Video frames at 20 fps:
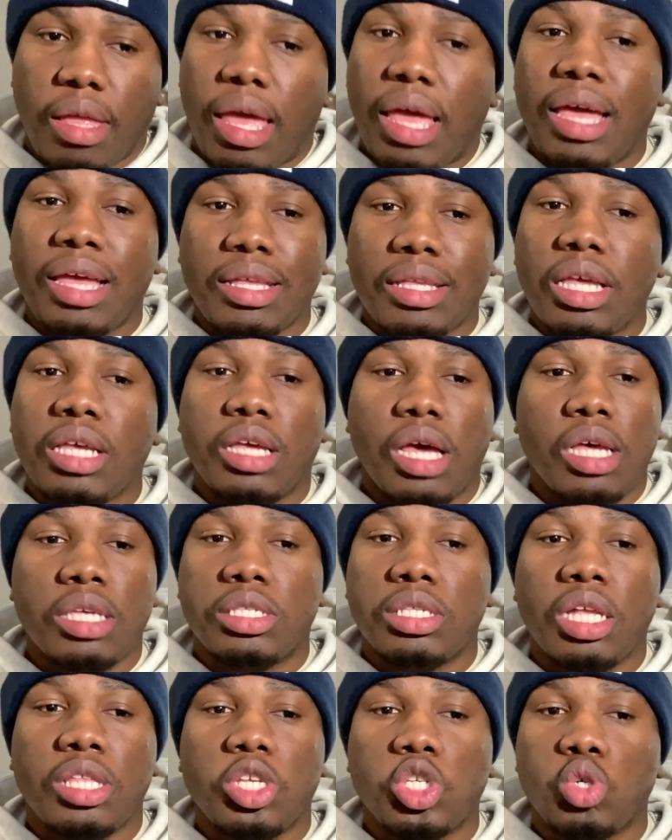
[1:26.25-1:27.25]

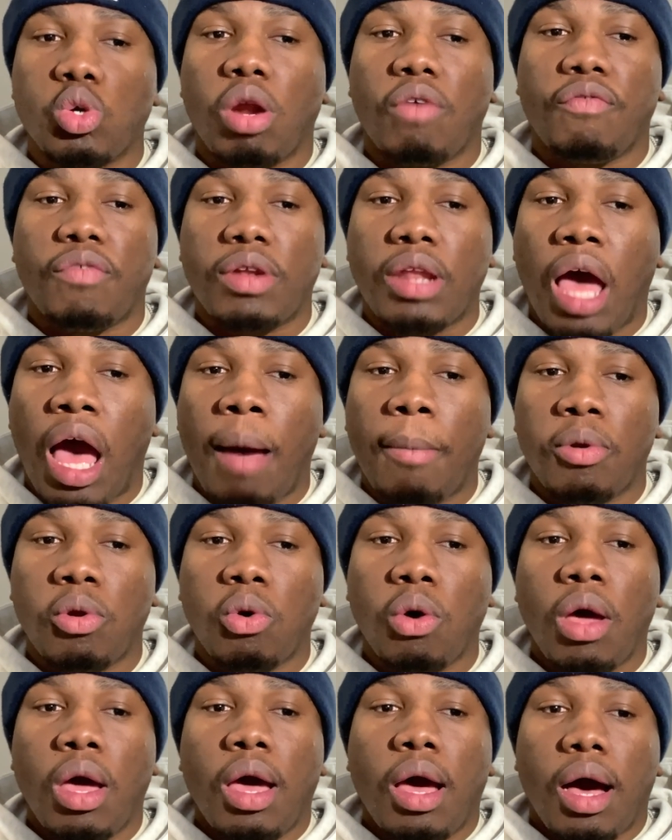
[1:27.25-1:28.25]
It's nothing short of
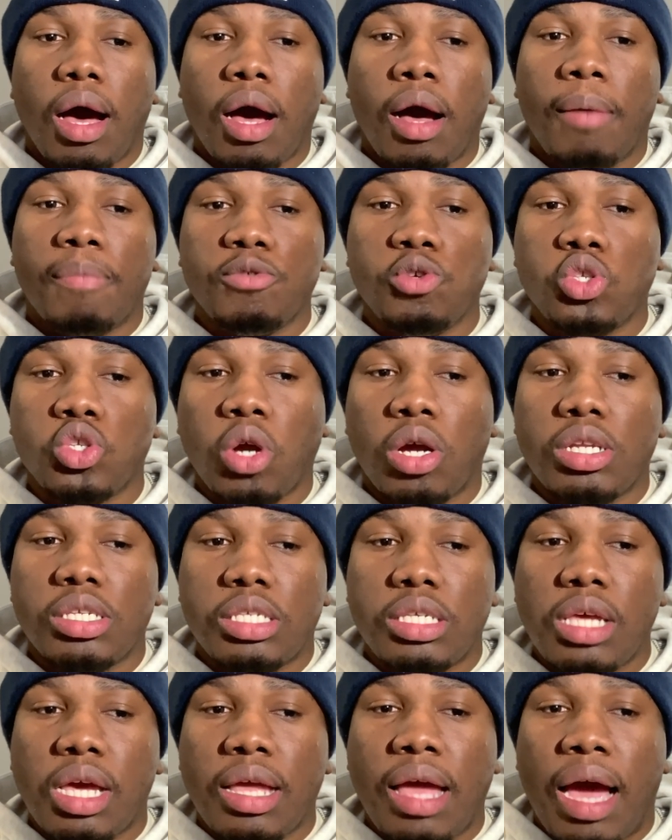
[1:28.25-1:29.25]
phenomenal. You start
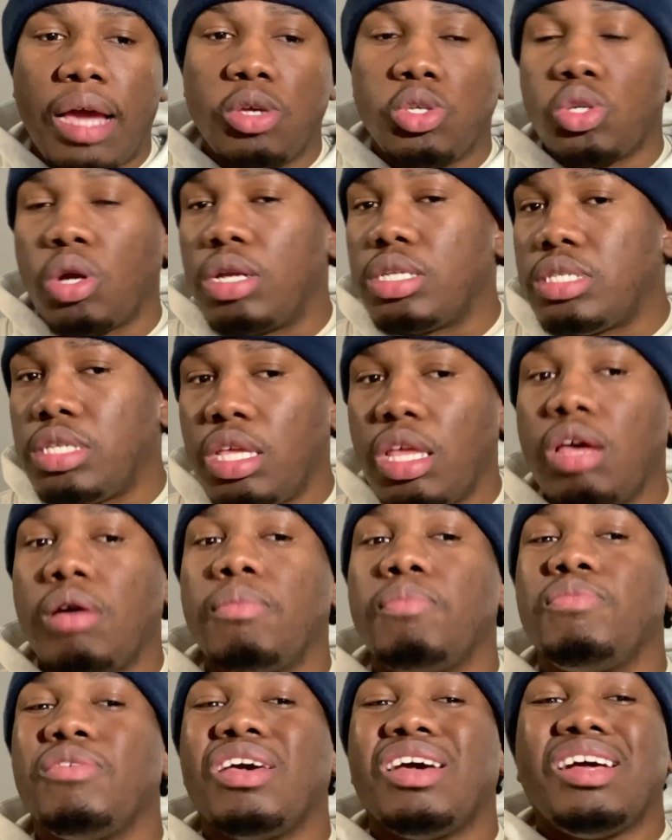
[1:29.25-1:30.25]
to see
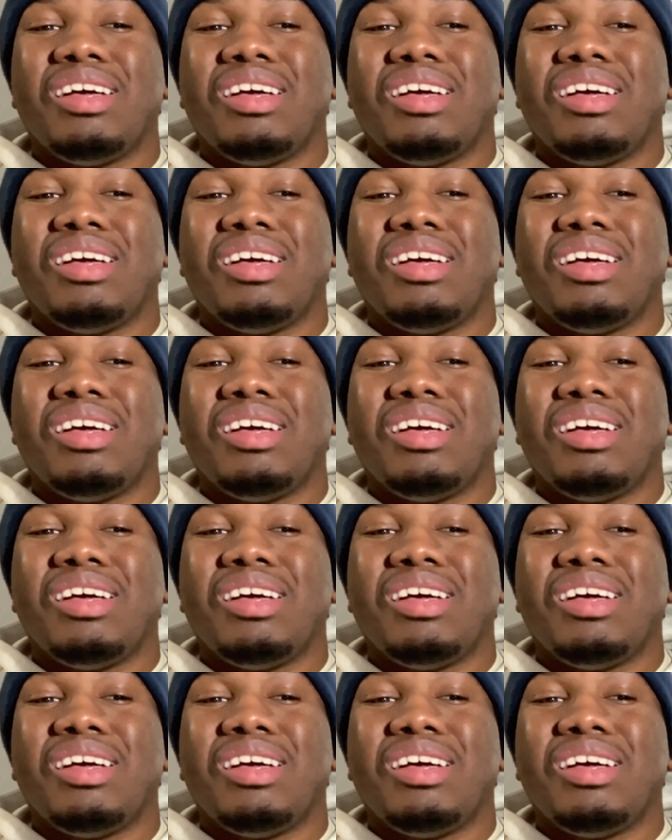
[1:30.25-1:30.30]
him.